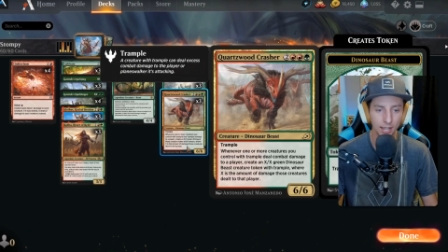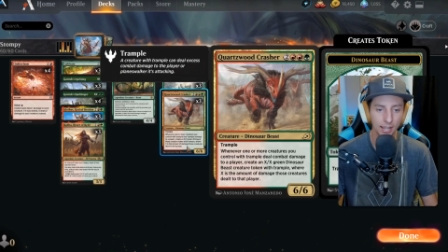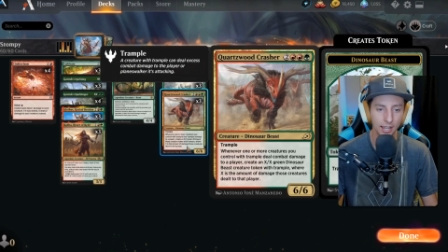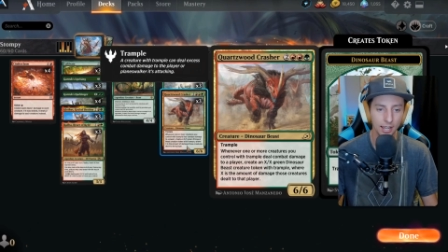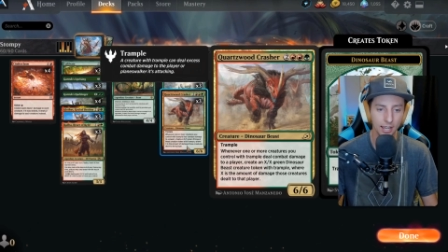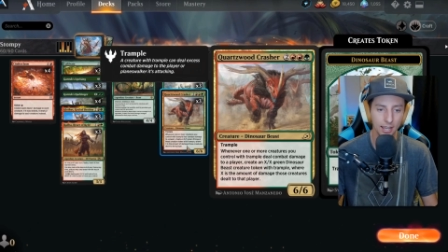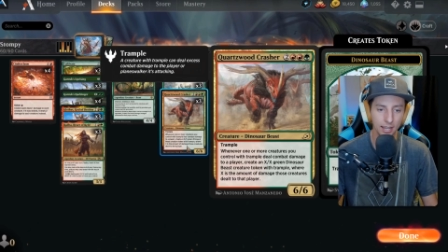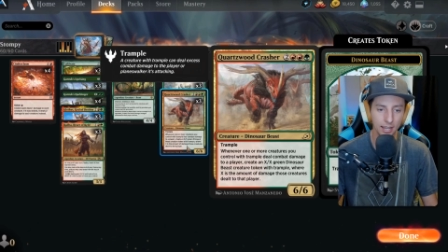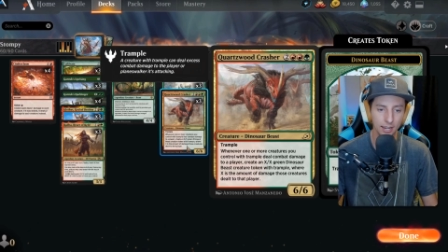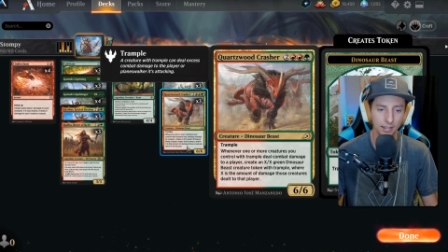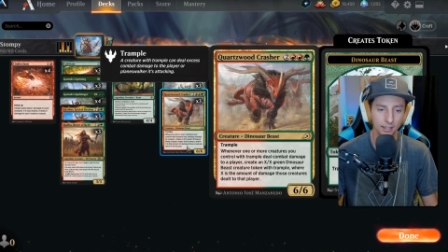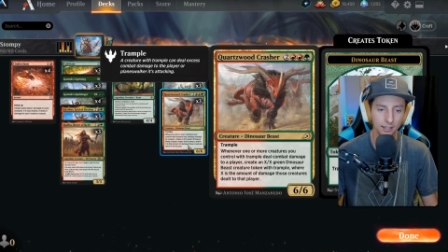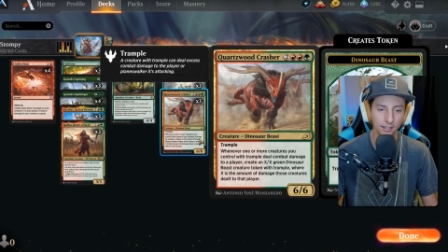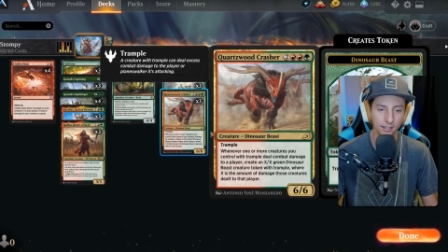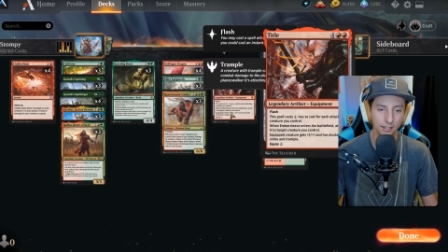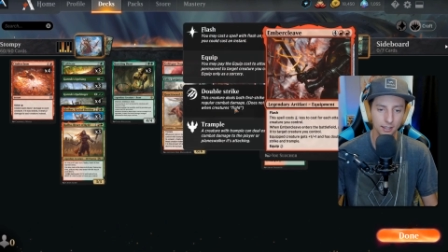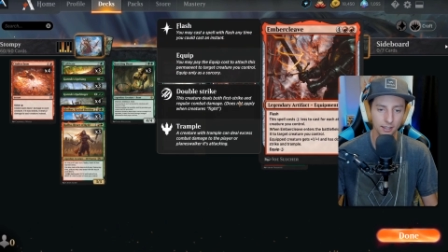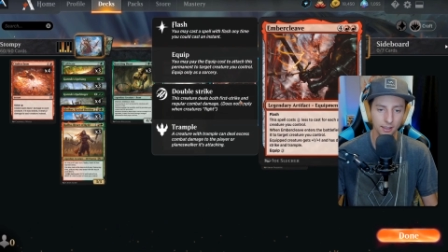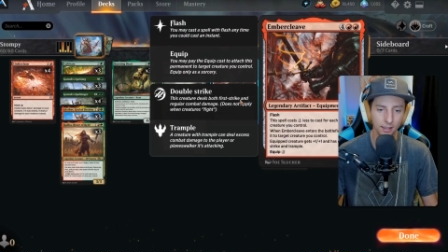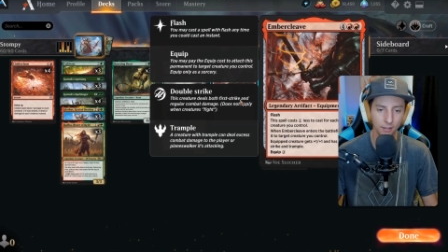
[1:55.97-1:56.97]
And
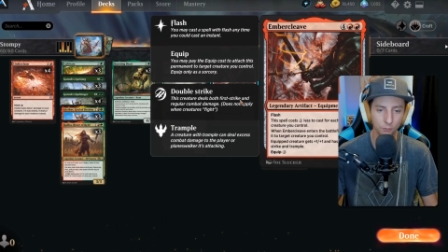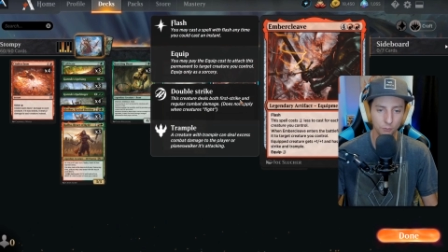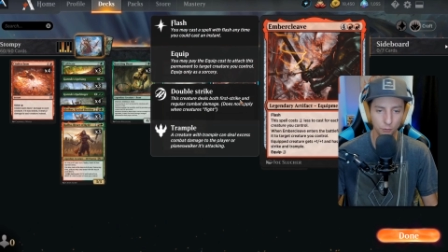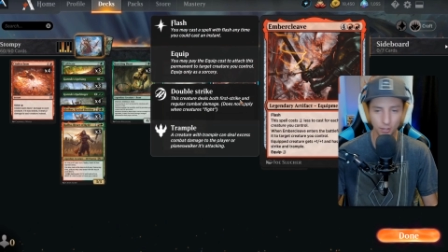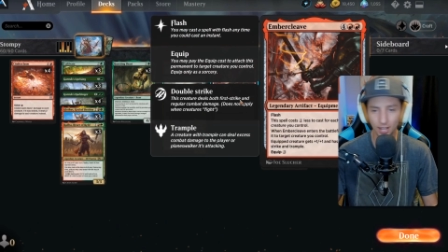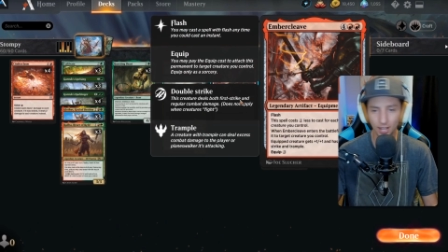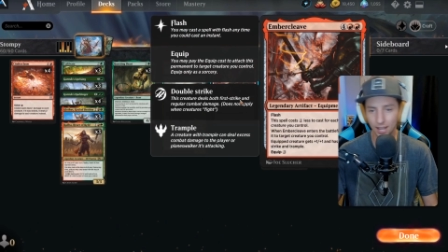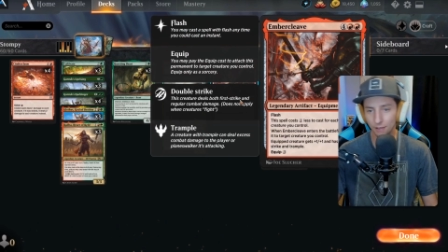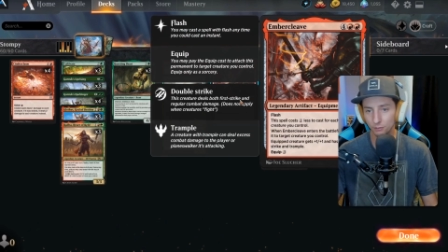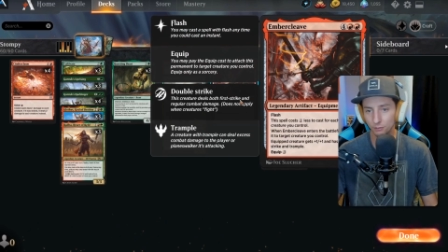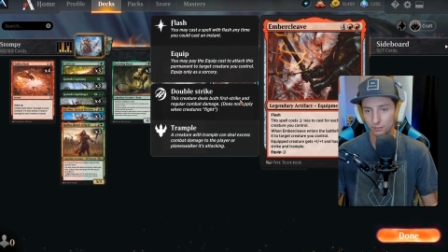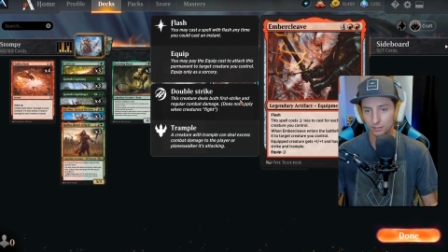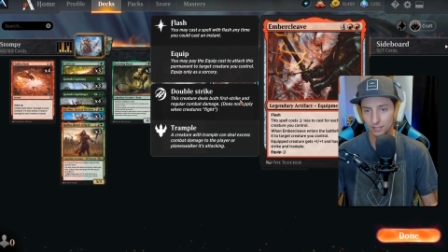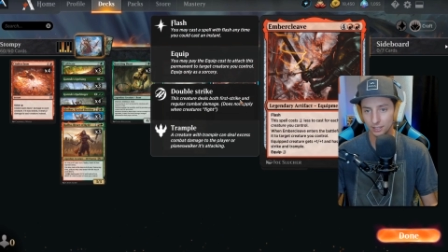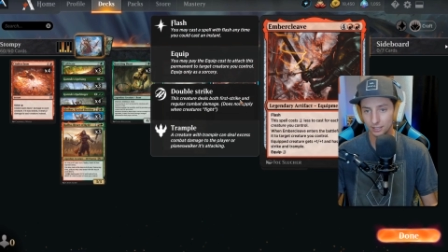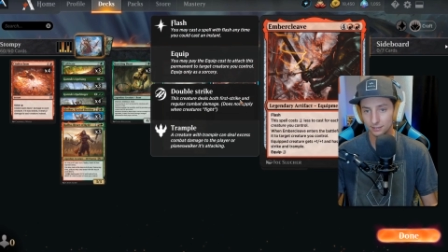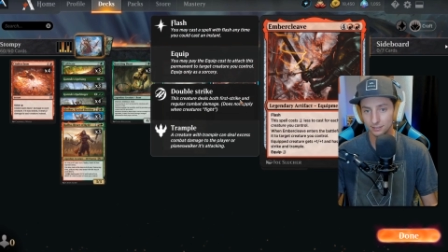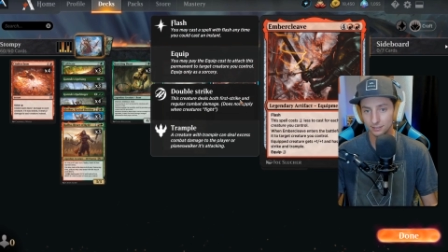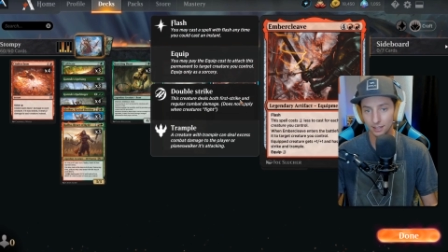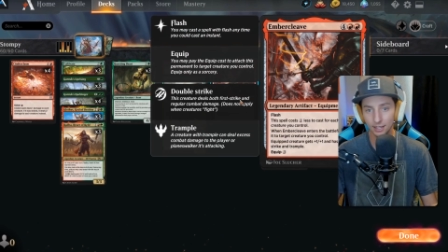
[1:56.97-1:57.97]
if we have
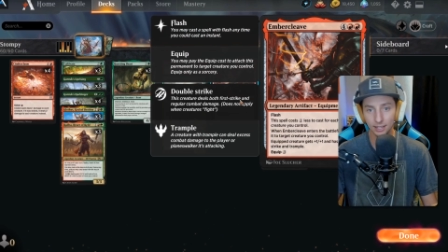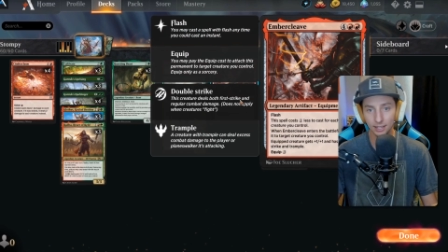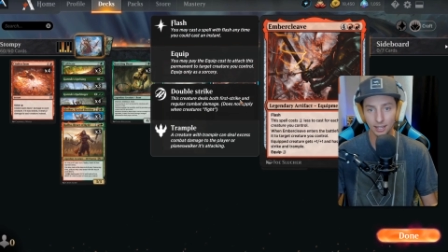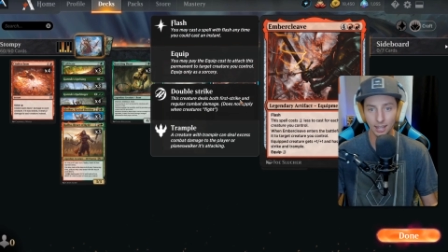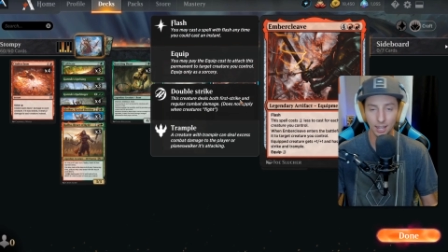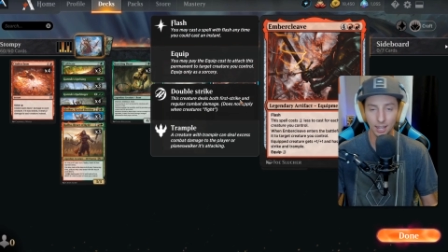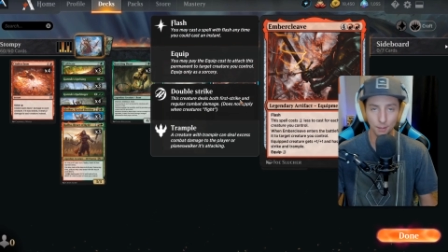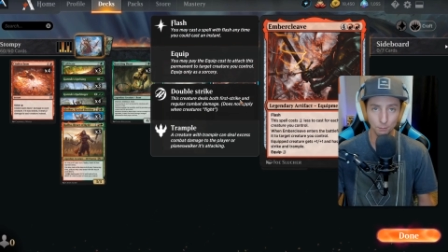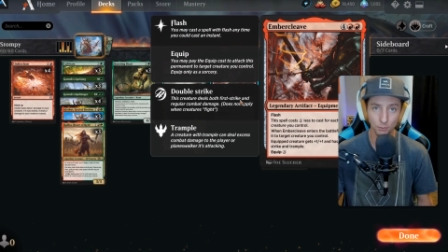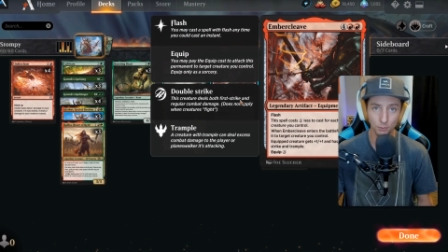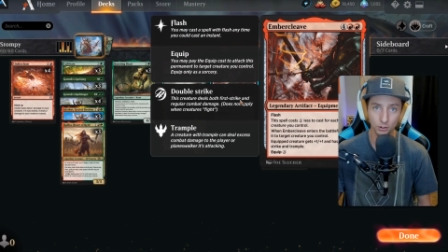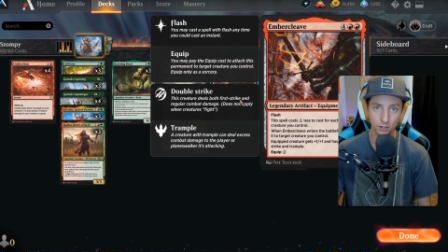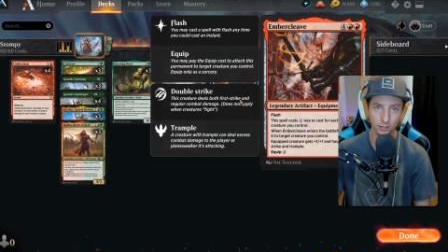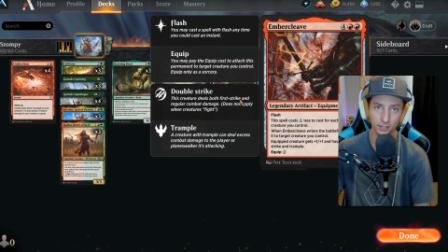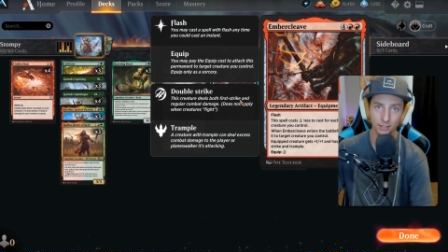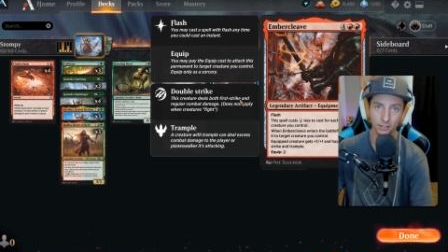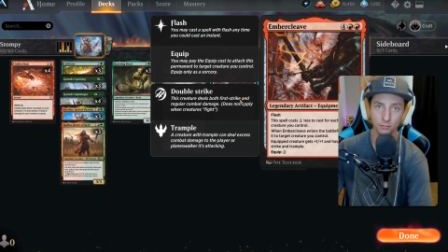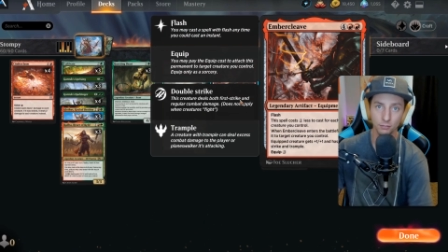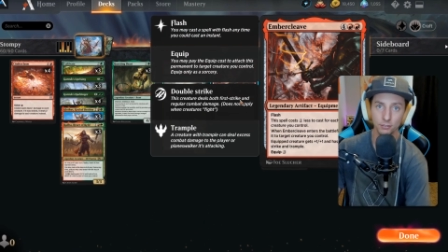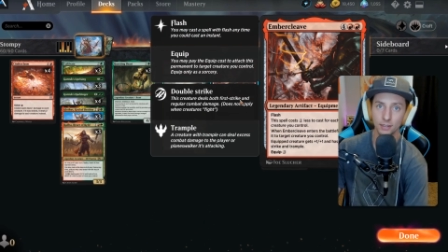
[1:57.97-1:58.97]
things like
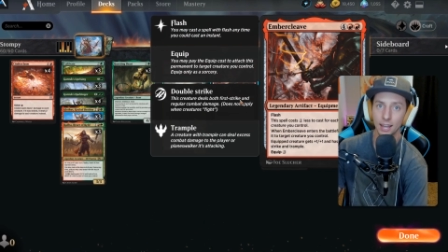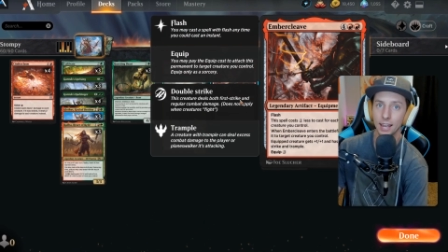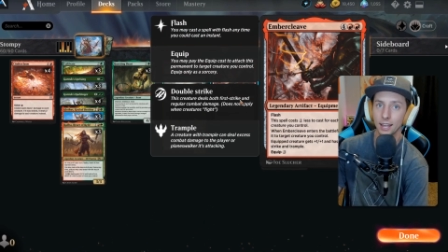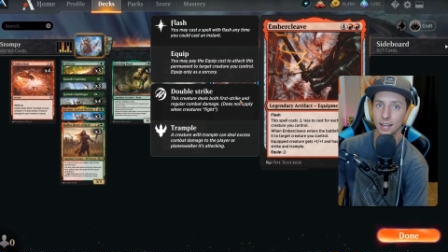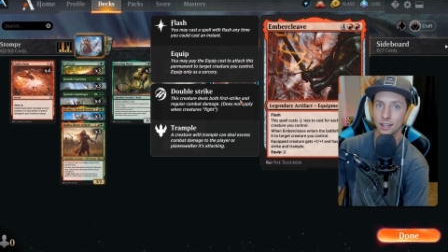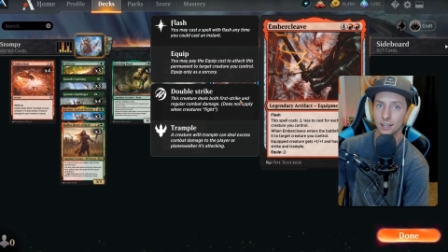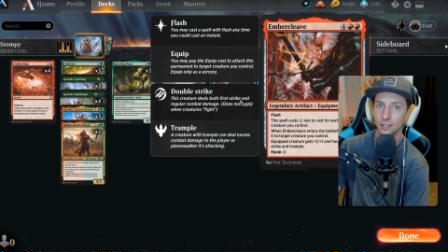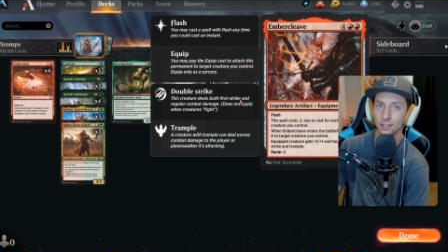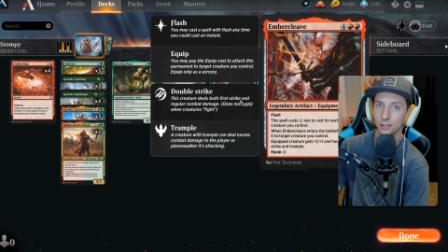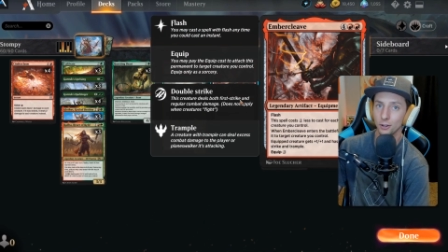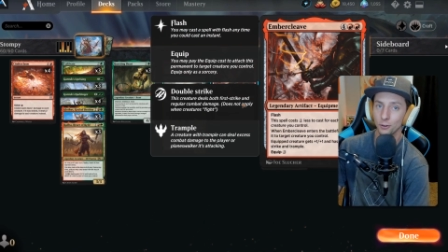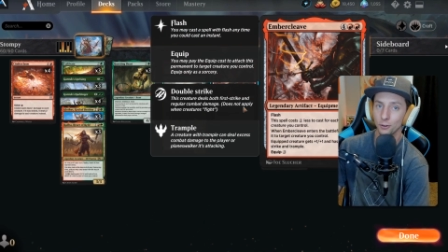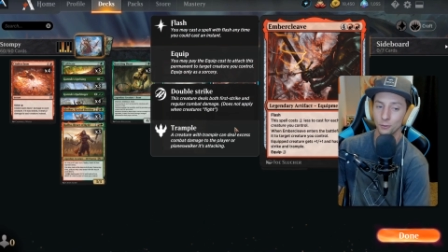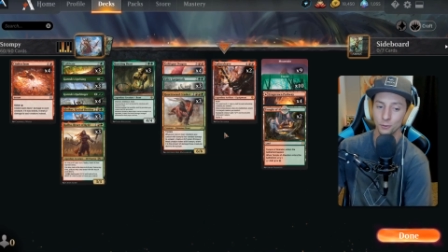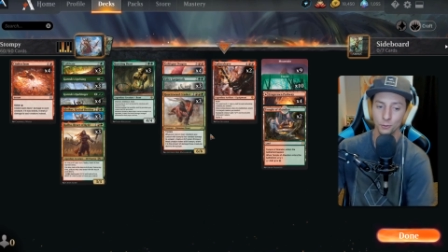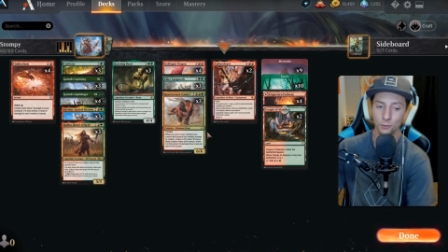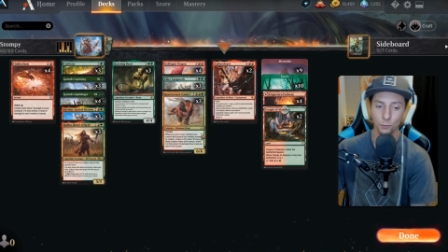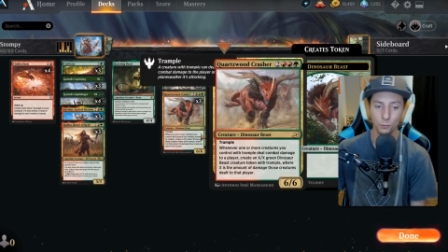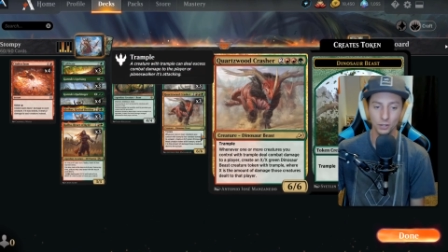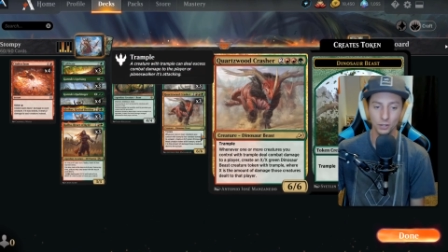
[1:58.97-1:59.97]
Embercleave, that, you know, we